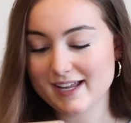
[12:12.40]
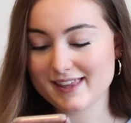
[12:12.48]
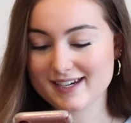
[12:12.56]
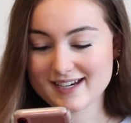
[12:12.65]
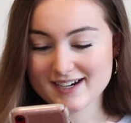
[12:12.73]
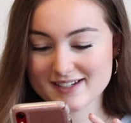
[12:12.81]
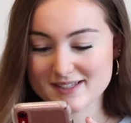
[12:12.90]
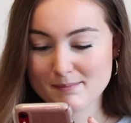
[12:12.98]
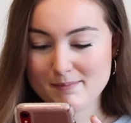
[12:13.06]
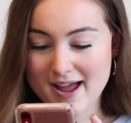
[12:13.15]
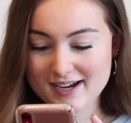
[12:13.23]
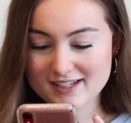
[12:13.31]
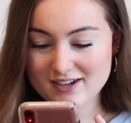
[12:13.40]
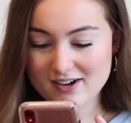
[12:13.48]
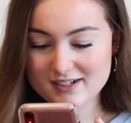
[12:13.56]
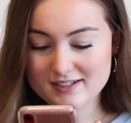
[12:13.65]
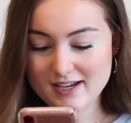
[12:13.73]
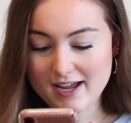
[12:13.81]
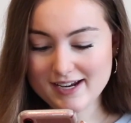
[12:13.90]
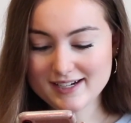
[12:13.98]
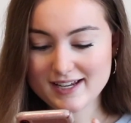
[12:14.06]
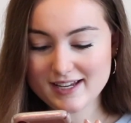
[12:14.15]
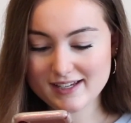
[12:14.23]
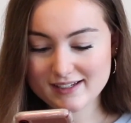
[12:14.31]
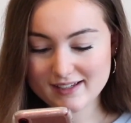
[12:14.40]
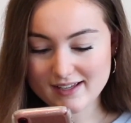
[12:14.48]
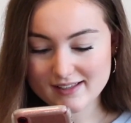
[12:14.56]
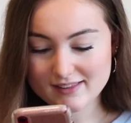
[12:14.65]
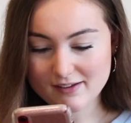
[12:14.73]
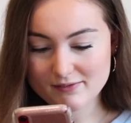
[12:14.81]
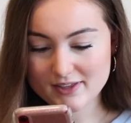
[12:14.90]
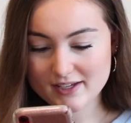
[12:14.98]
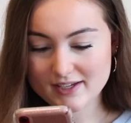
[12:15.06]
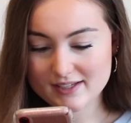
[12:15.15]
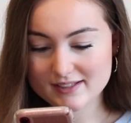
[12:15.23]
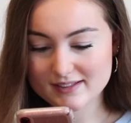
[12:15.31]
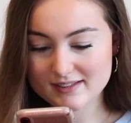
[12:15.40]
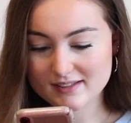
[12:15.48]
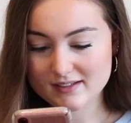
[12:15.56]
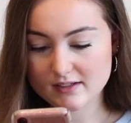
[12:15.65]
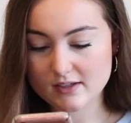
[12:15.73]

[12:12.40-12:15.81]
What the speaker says: And then here's the backyard dining. I love this.